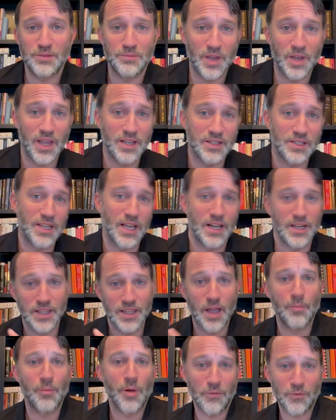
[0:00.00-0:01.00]
me is setting
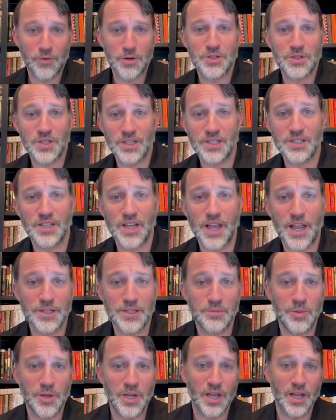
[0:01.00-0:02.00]
them up for success,
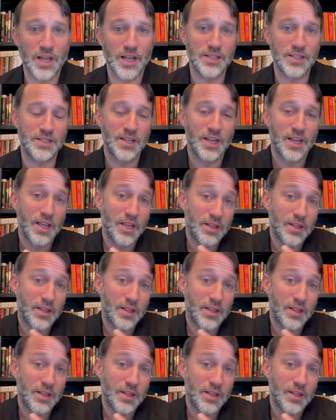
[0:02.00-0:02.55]
because